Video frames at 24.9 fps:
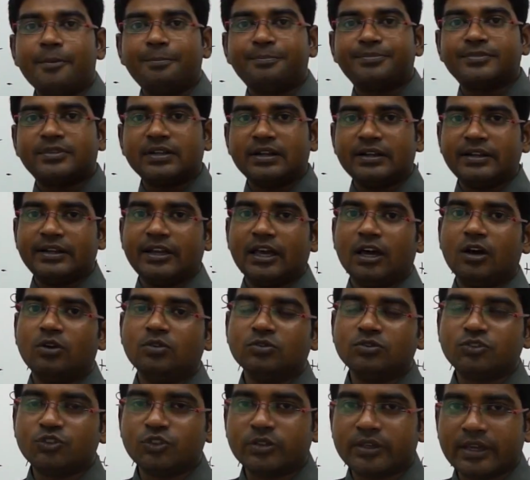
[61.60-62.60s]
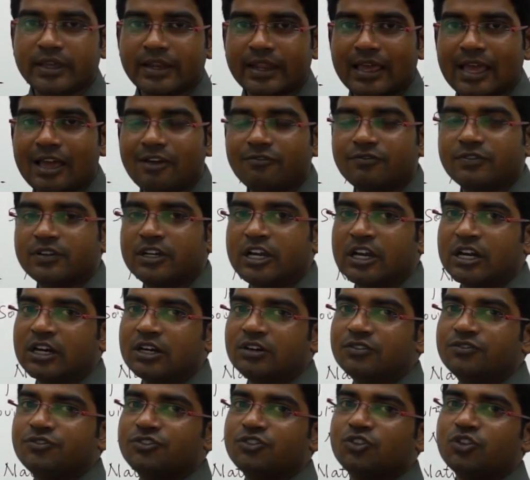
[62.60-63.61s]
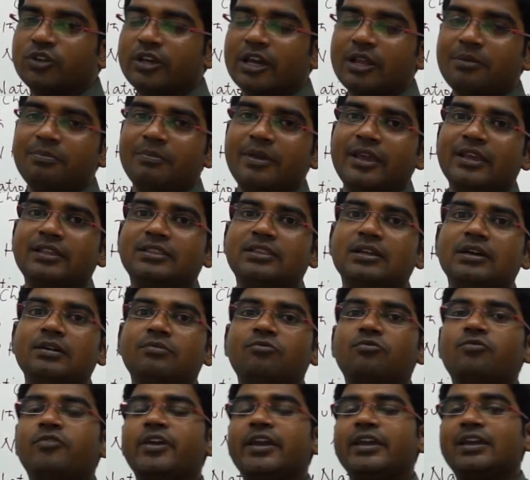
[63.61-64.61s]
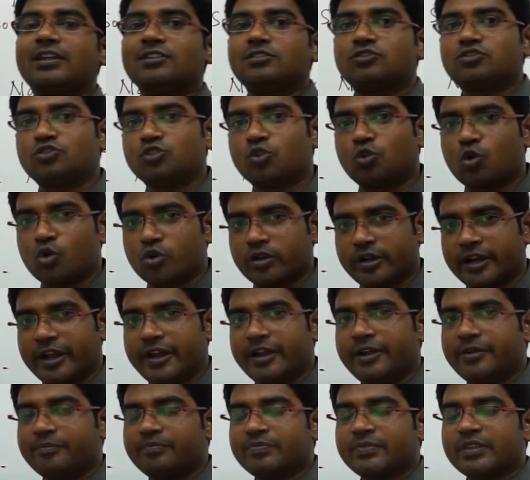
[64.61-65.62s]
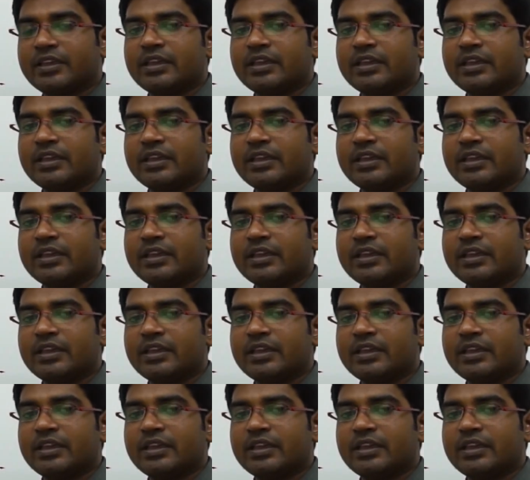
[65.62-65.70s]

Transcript: ups and downs you can have curves you can make the vehicles to rotate